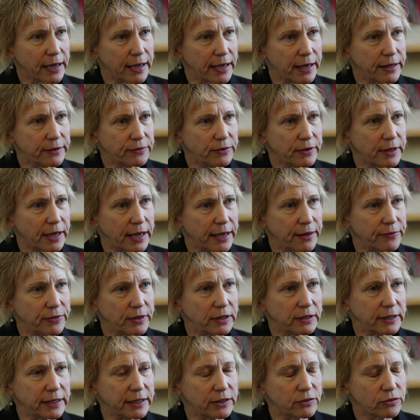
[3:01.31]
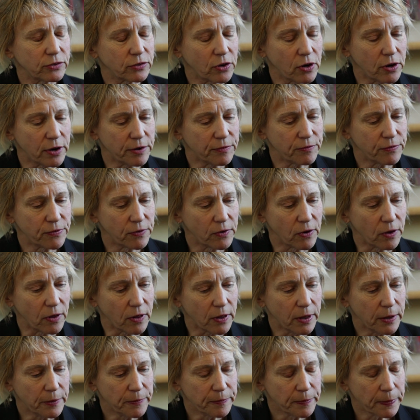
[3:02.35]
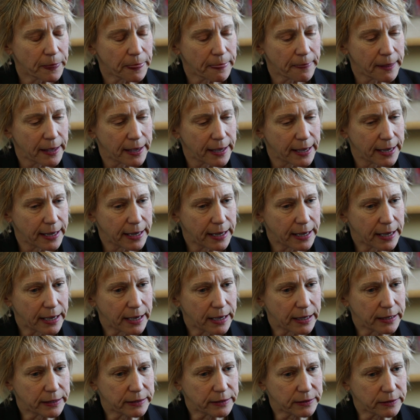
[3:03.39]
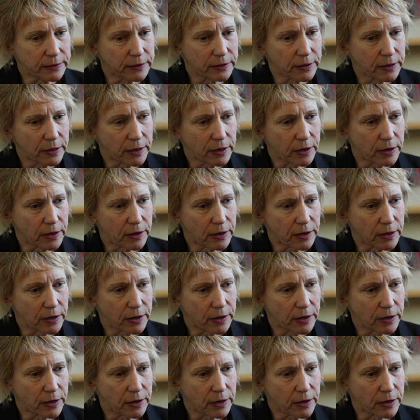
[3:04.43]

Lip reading: and the least harmful. And